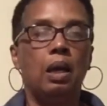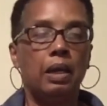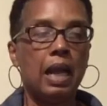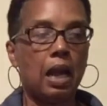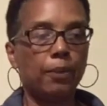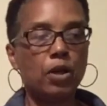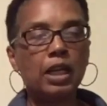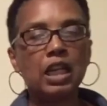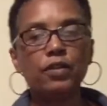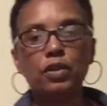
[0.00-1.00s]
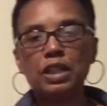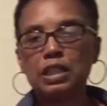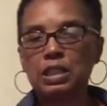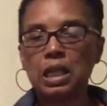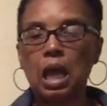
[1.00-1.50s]
Now, I'm going to give you
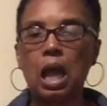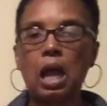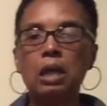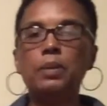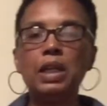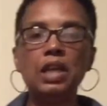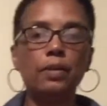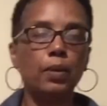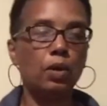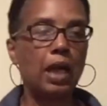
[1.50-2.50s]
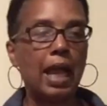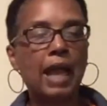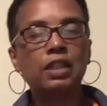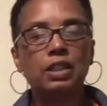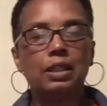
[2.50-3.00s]
this unbelievable,
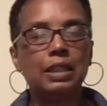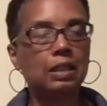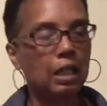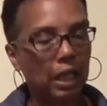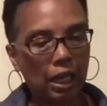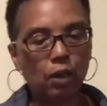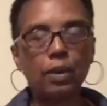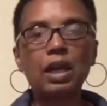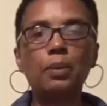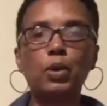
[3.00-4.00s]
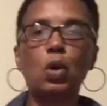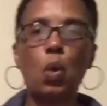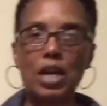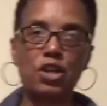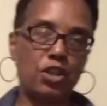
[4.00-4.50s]
excellent, incredible
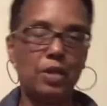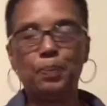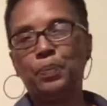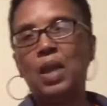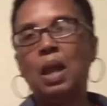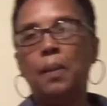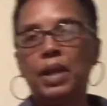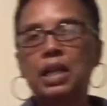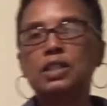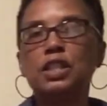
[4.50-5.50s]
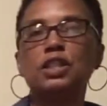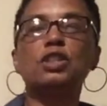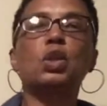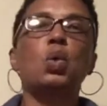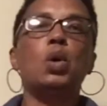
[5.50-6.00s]
question, because this
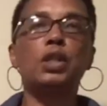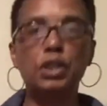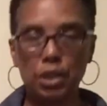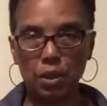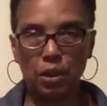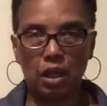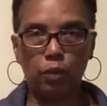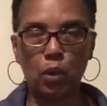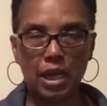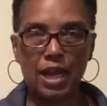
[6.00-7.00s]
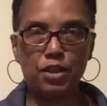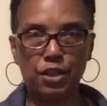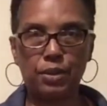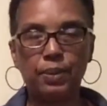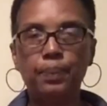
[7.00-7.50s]
is the cornerstone of what I
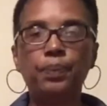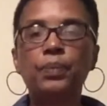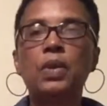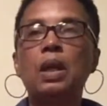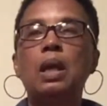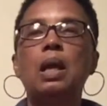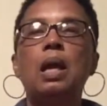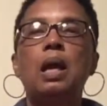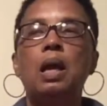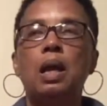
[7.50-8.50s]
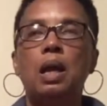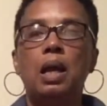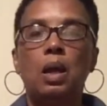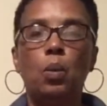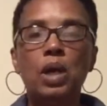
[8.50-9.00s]
do.
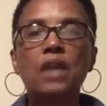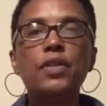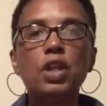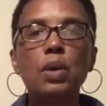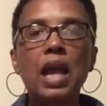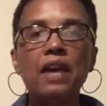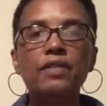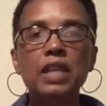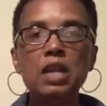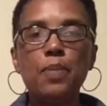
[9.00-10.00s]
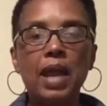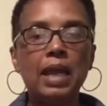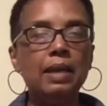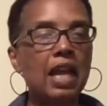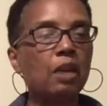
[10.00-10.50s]
Whenever you have knee
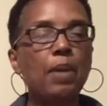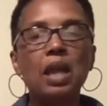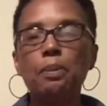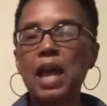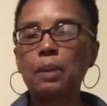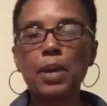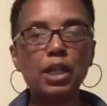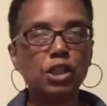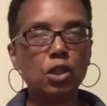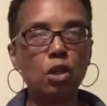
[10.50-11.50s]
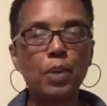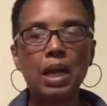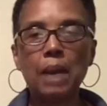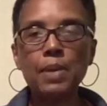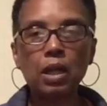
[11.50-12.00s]
pain, neck pain, back pain, shoulder
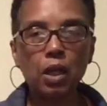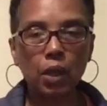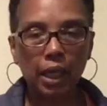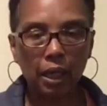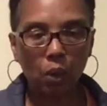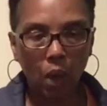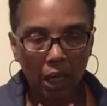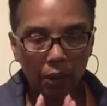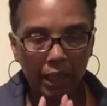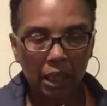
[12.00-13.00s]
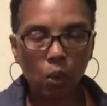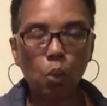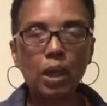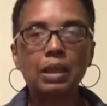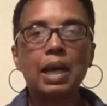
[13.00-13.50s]
pain, I don't care
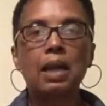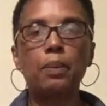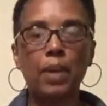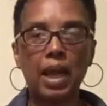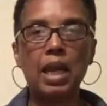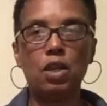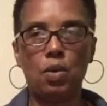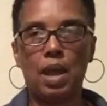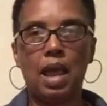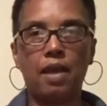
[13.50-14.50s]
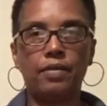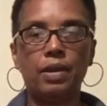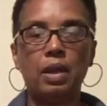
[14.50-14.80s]
what kind of pain you have.